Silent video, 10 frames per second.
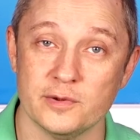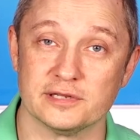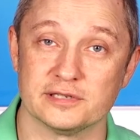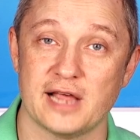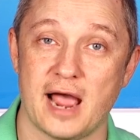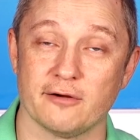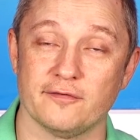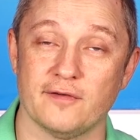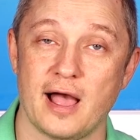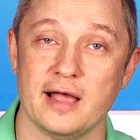with the
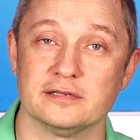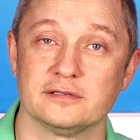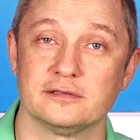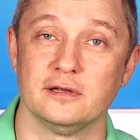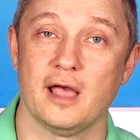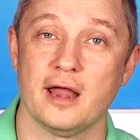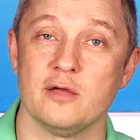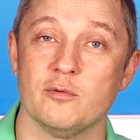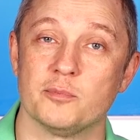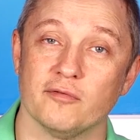sacrifice, and
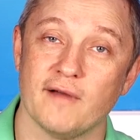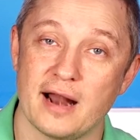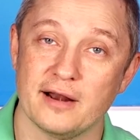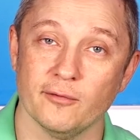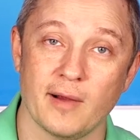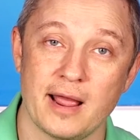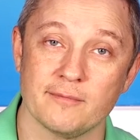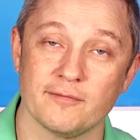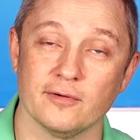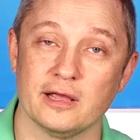he would provide the
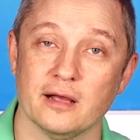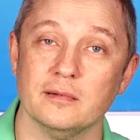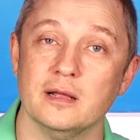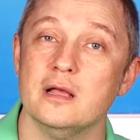ram for him.